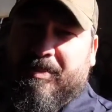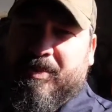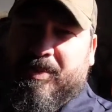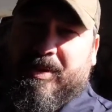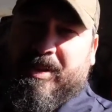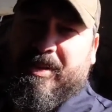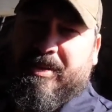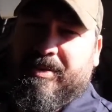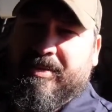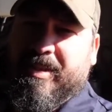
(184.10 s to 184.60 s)
one
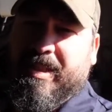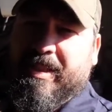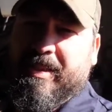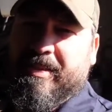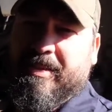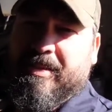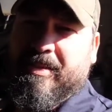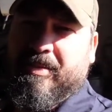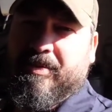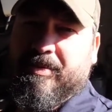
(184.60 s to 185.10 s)

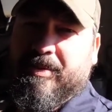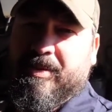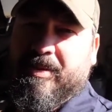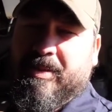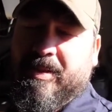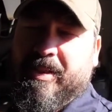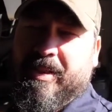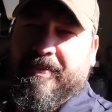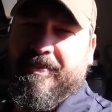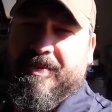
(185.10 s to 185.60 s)
underneath on the
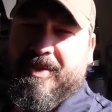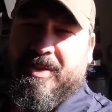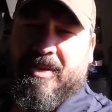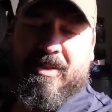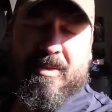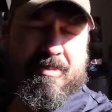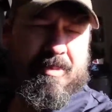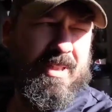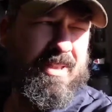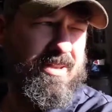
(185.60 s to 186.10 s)
lifts
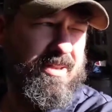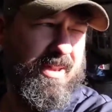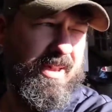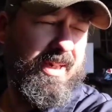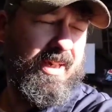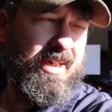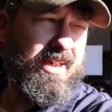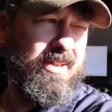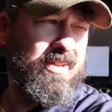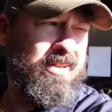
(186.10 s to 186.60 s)
best I
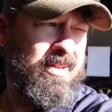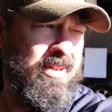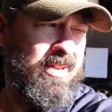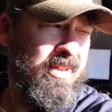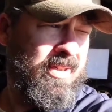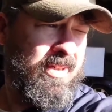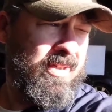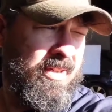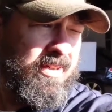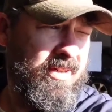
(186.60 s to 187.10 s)
can.
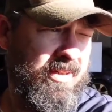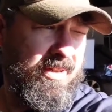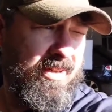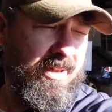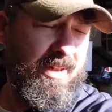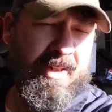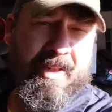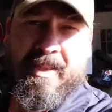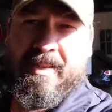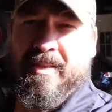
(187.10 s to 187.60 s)

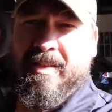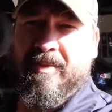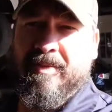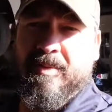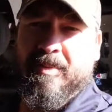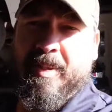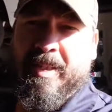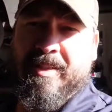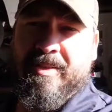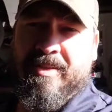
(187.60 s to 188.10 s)
I hate leaving
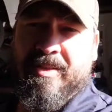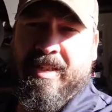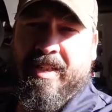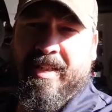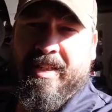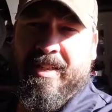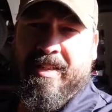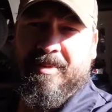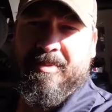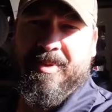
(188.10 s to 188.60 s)
them
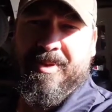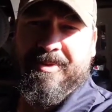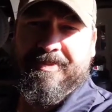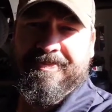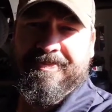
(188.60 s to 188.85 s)
outside, but